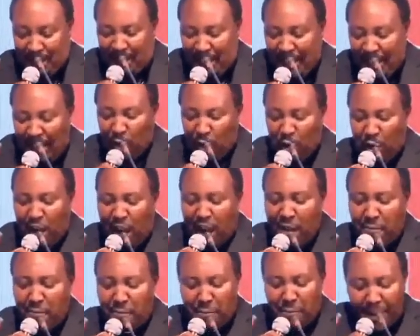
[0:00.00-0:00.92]
that
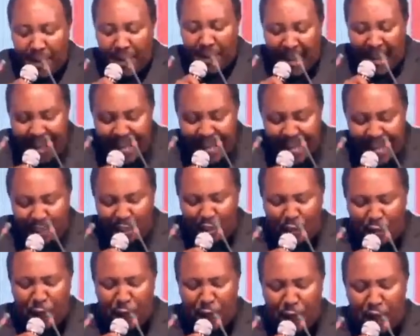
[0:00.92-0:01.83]
we have
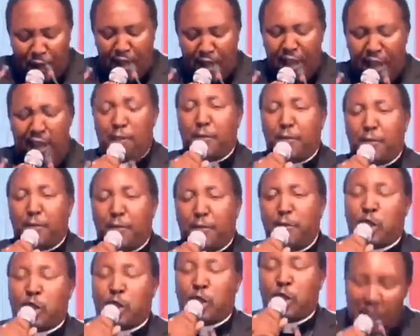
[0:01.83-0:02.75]
plans for the
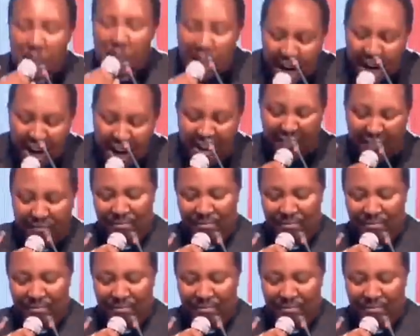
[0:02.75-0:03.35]
future.